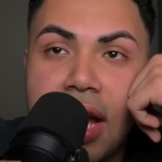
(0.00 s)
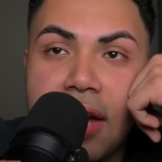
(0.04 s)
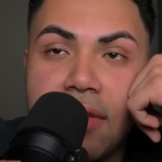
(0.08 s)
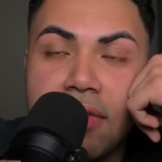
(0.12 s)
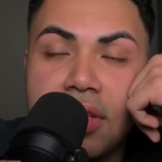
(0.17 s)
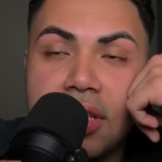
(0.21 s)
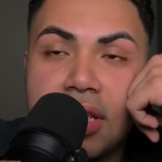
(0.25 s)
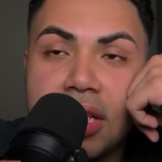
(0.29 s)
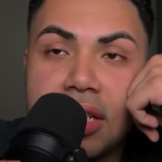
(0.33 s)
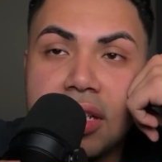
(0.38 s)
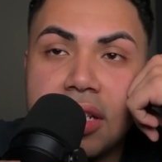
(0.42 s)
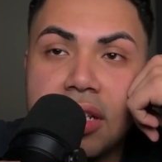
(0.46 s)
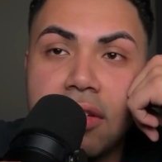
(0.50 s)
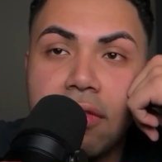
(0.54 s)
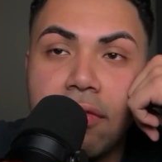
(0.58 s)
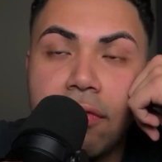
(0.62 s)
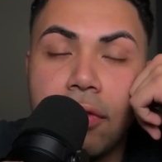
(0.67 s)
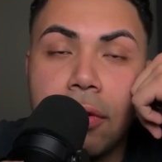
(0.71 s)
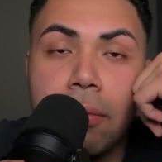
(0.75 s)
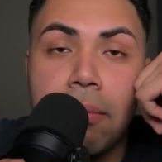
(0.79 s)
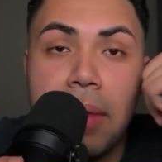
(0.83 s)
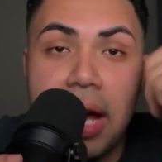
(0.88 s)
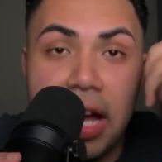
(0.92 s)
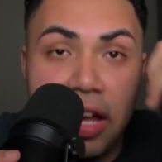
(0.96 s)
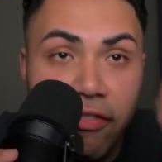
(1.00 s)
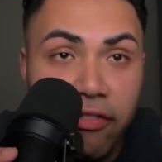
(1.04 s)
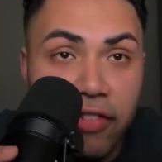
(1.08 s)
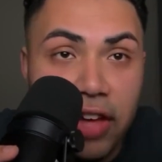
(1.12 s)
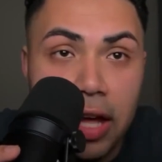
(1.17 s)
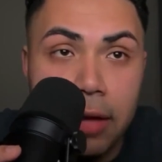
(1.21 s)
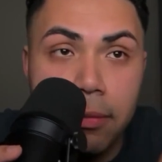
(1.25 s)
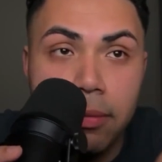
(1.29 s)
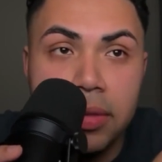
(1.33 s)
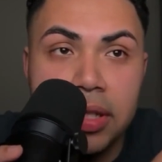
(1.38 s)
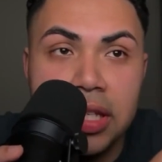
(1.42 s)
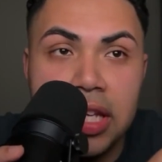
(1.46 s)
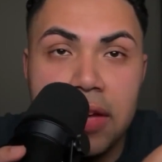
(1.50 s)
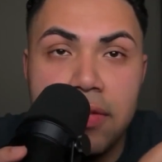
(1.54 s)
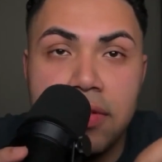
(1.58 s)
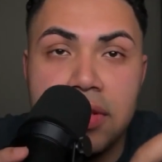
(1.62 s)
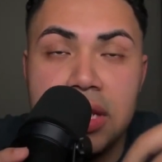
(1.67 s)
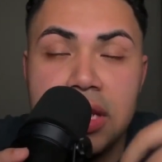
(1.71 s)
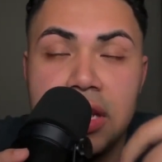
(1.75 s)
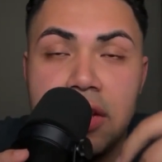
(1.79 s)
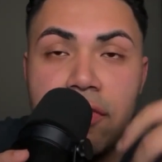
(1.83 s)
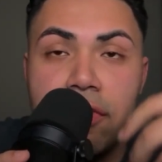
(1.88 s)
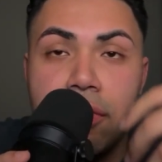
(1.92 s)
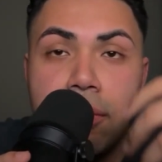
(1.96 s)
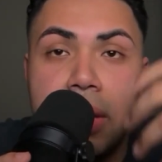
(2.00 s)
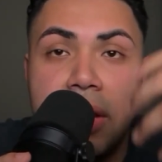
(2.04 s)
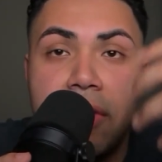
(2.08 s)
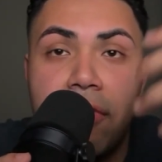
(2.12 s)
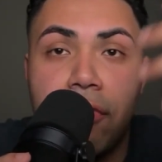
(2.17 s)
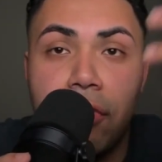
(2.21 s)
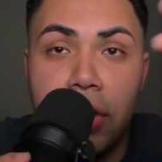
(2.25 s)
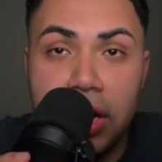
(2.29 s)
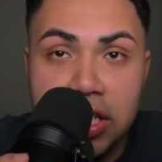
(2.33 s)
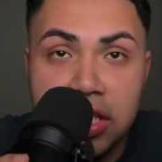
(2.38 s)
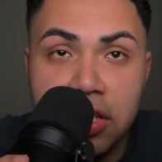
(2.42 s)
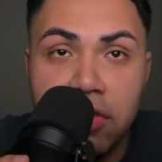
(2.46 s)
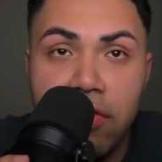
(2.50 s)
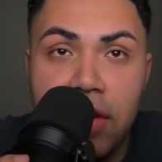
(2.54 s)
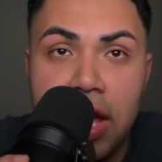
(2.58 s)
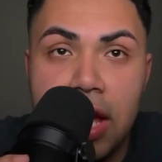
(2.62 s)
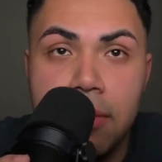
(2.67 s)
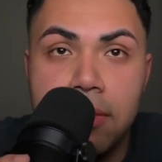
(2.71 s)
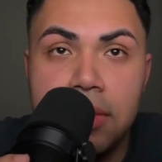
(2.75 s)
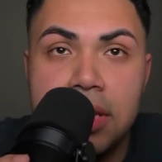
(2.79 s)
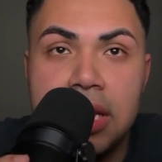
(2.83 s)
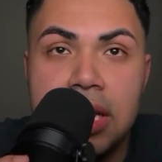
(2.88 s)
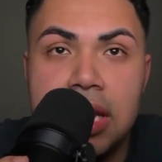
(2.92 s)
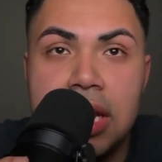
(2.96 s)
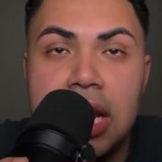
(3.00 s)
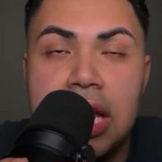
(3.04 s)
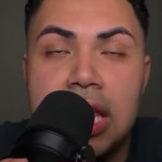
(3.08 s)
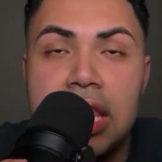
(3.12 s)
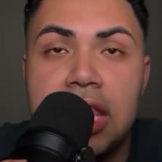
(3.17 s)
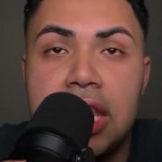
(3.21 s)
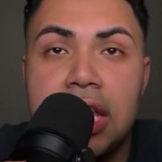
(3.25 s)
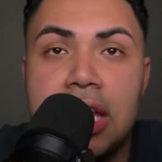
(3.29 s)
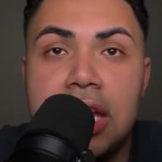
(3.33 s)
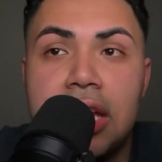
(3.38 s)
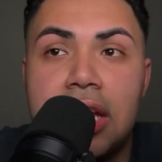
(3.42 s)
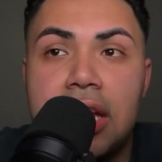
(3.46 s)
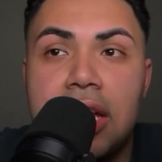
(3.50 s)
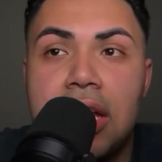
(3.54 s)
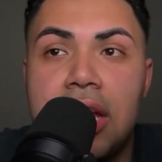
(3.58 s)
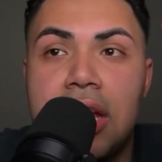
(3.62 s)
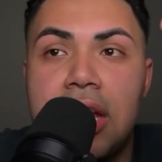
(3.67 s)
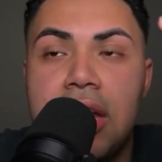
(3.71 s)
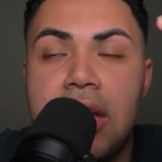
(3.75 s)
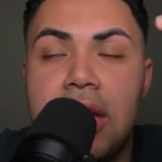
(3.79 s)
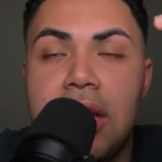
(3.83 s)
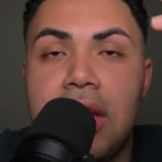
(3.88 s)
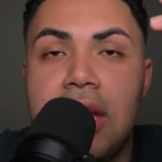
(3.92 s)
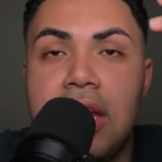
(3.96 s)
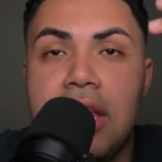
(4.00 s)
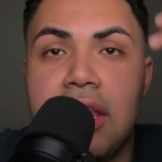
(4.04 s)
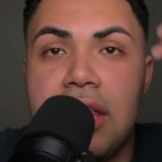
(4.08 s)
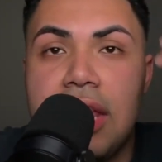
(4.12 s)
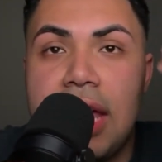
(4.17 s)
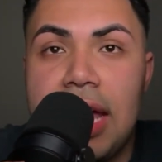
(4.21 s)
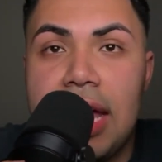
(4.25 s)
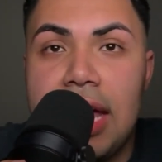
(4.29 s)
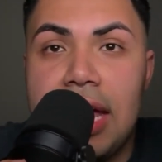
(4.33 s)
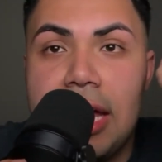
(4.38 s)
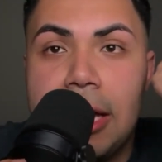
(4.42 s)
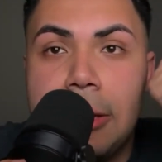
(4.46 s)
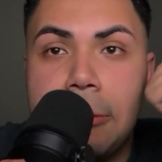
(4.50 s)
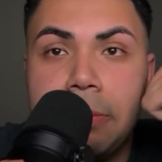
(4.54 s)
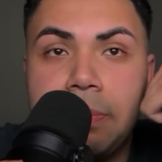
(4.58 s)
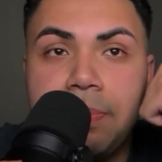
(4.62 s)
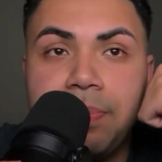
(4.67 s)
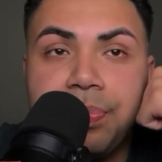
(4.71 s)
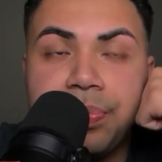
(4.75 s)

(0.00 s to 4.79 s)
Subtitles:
I've seen it from my family, I've seen it from my friend's family, and I think that